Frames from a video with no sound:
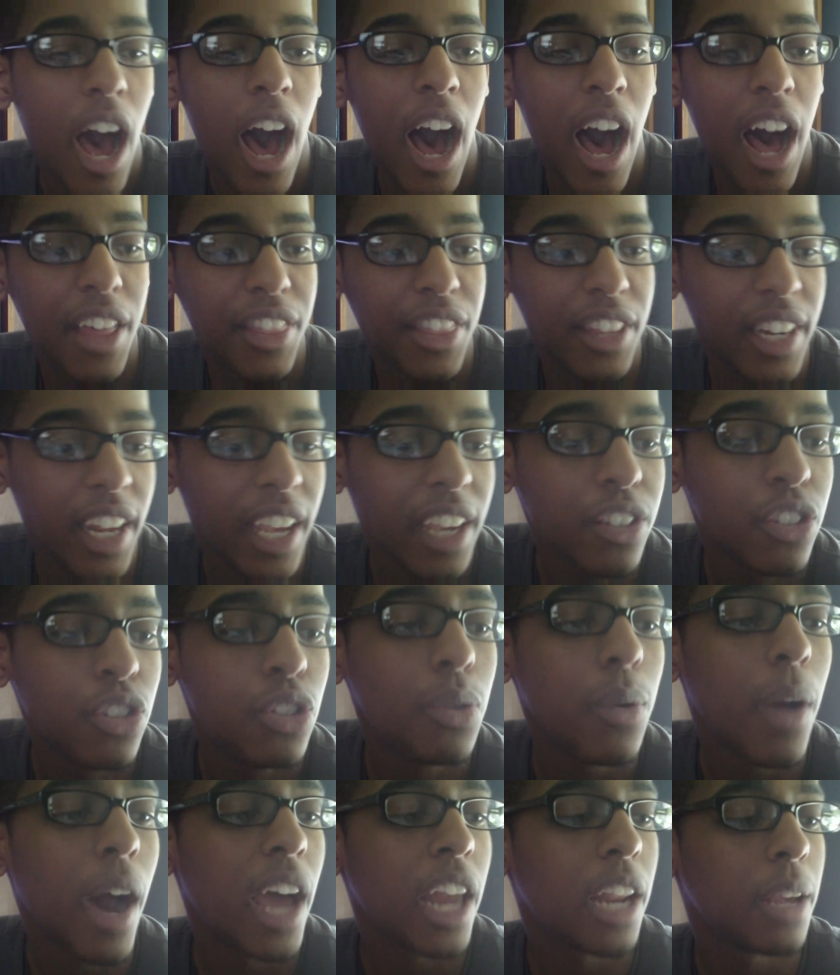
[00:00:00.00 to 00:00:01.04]
The next
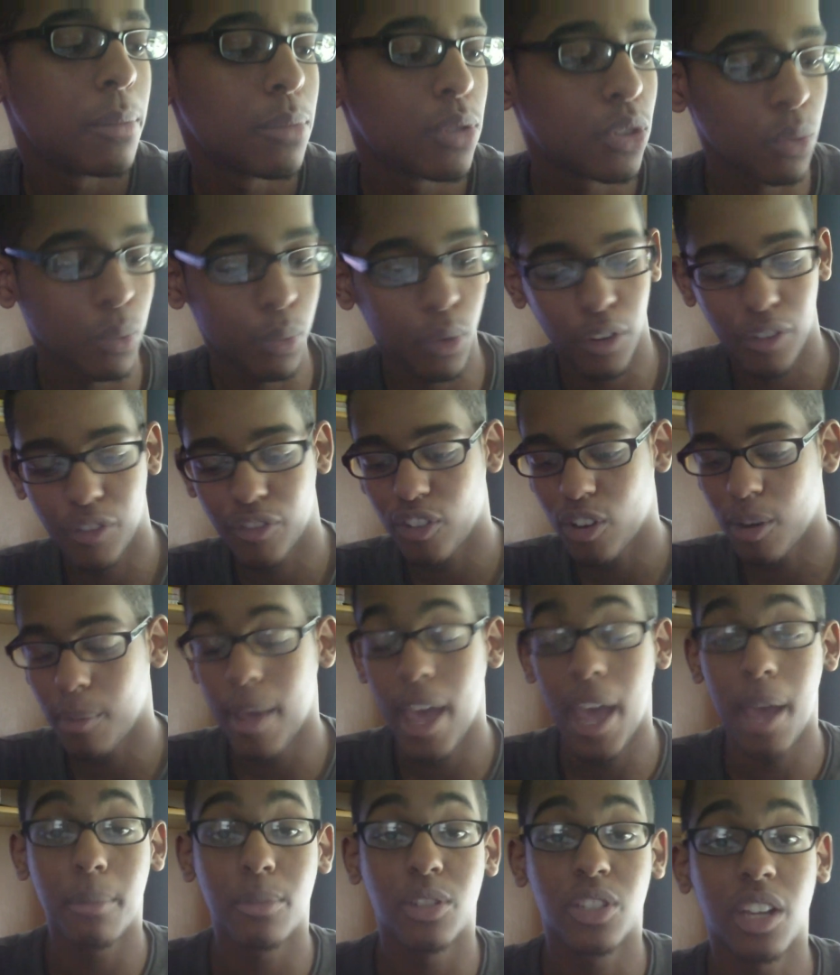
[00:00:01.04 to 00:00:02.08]
2 items were from
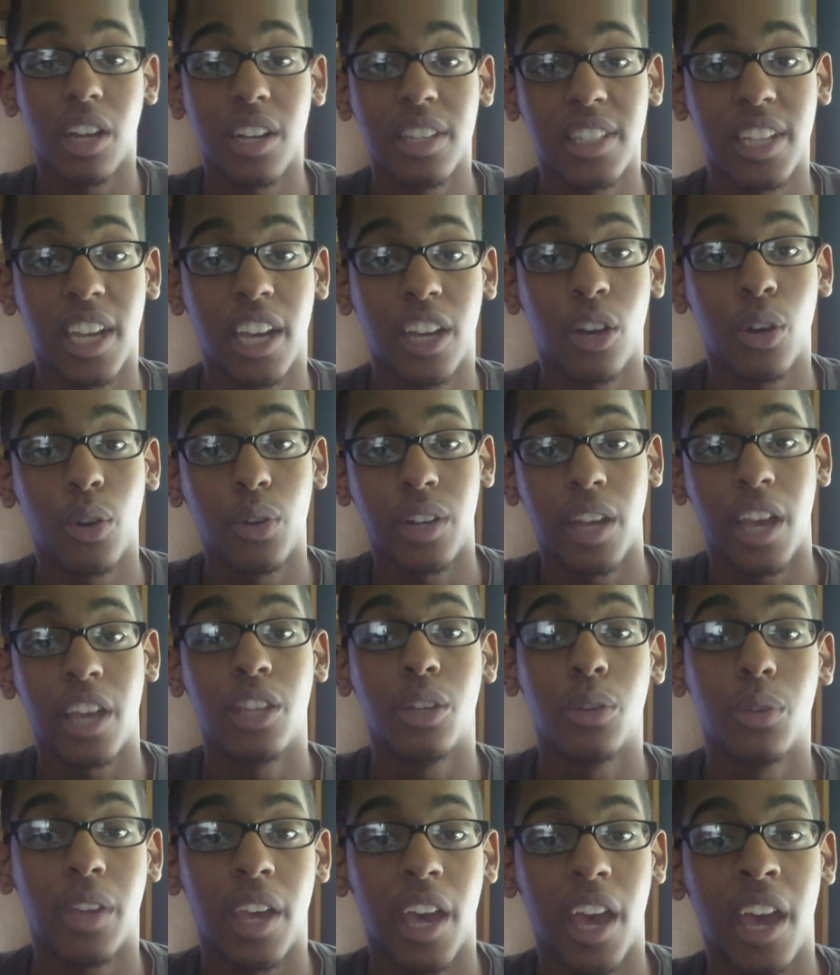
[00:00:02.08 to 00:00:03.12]

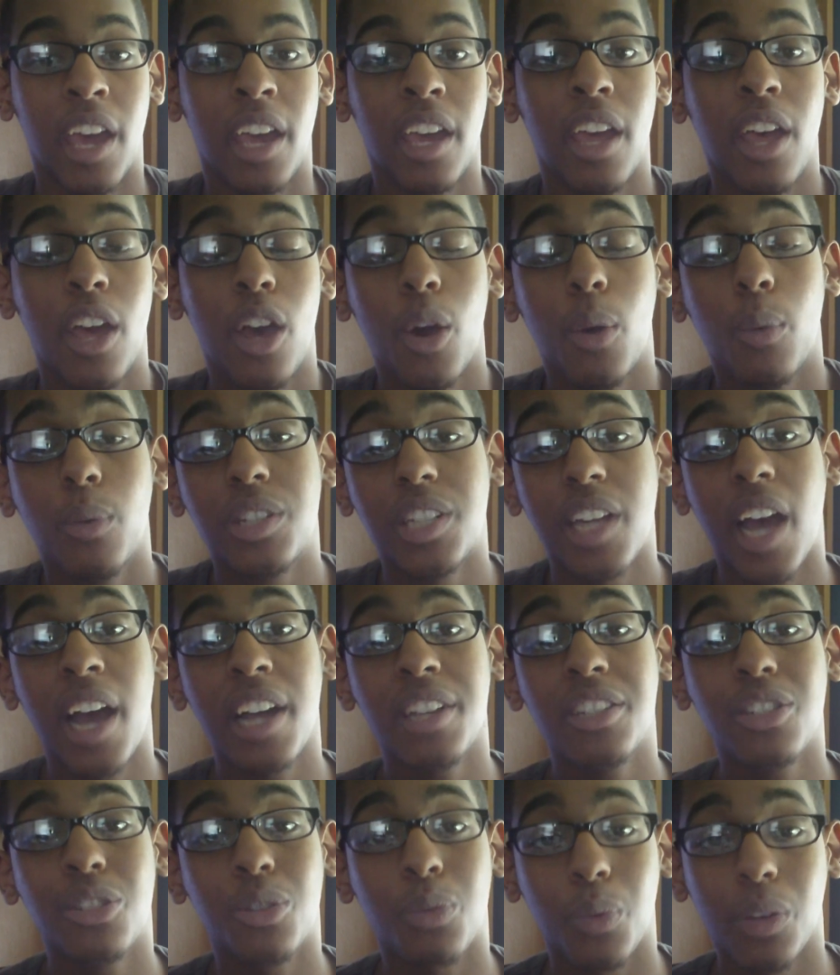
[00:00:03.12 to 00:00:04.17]
Amazon.co.uk, which
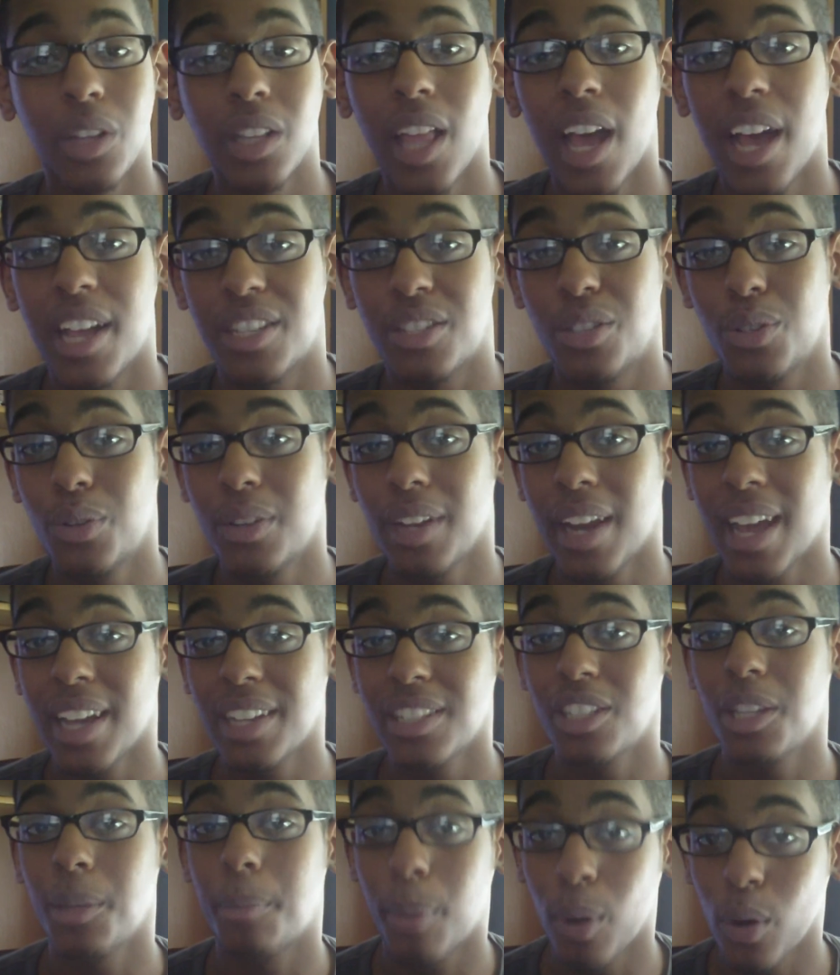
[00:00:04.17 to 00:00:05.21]
I just realized you can
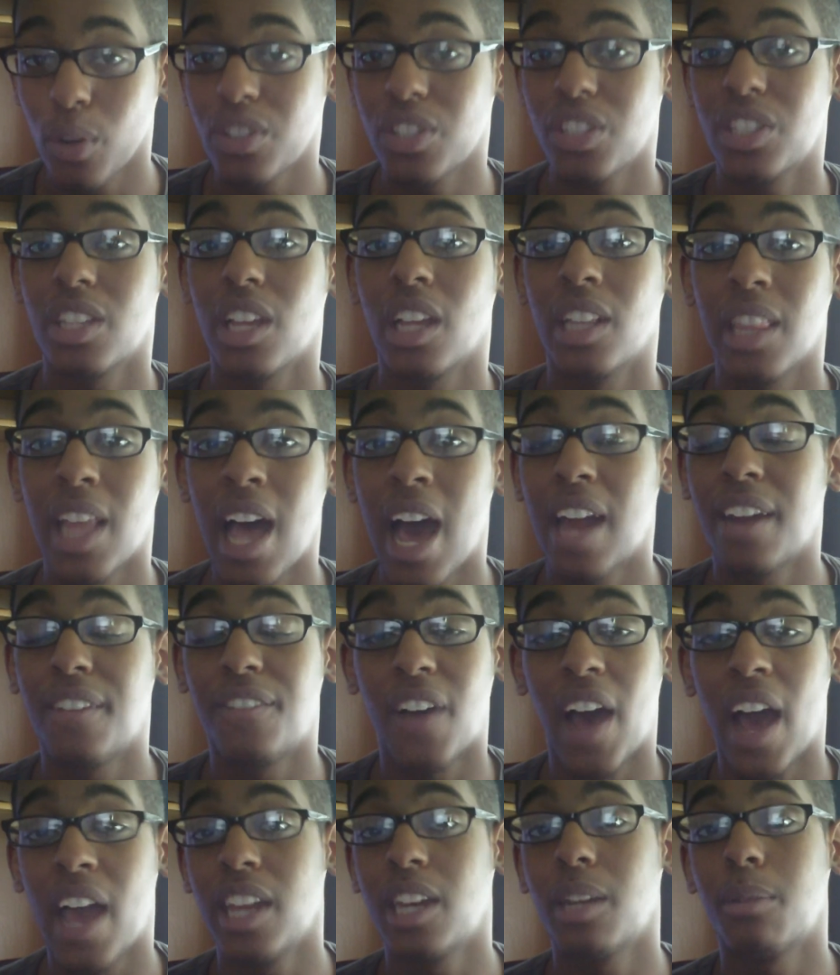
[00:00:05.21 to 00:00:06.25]
actually purchase a lot
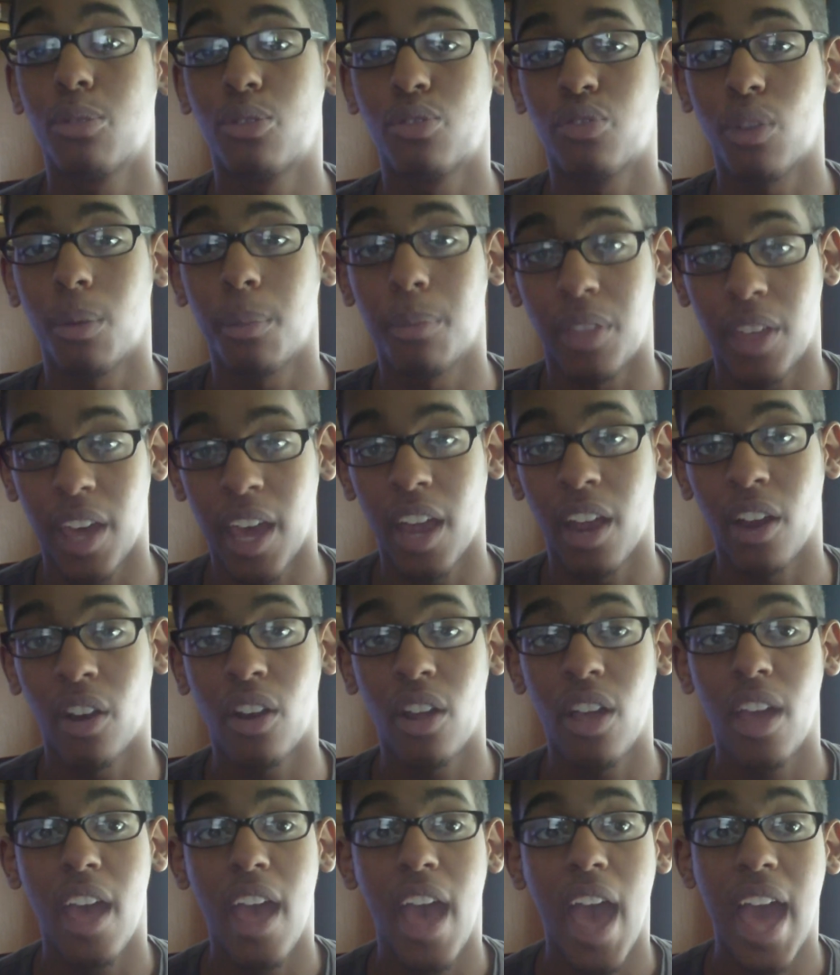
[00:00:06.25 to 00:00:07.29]
of items from
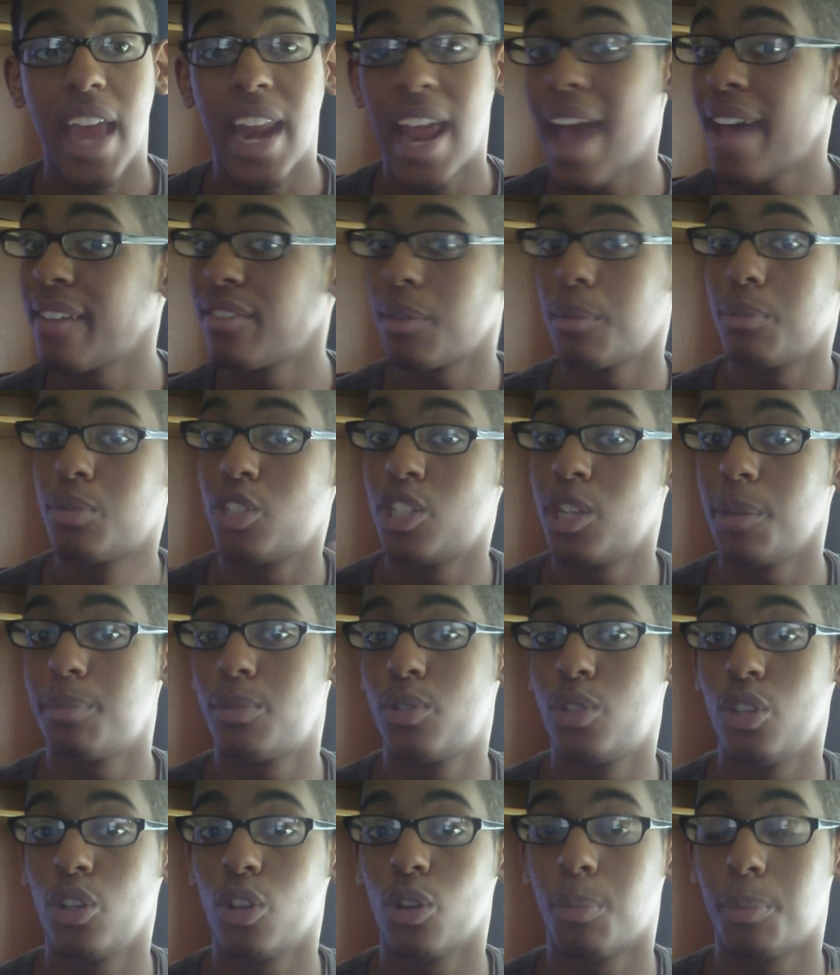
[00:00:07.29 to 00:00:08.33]
there and have them
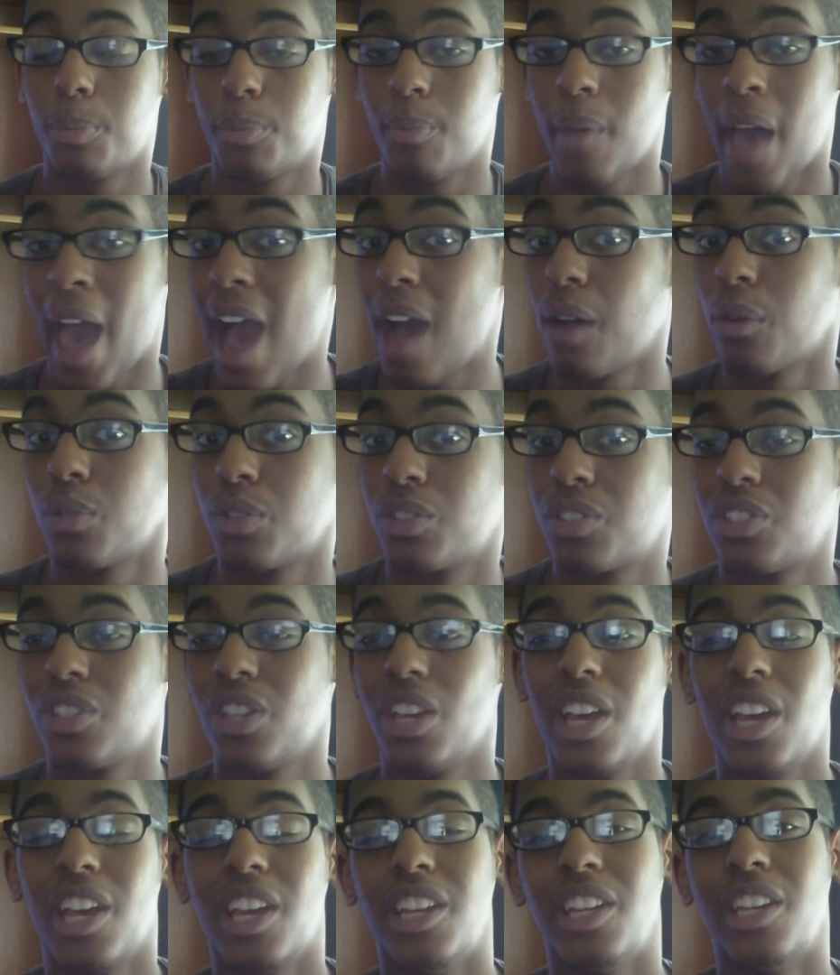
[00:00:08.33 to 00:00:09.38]
shipped to your house.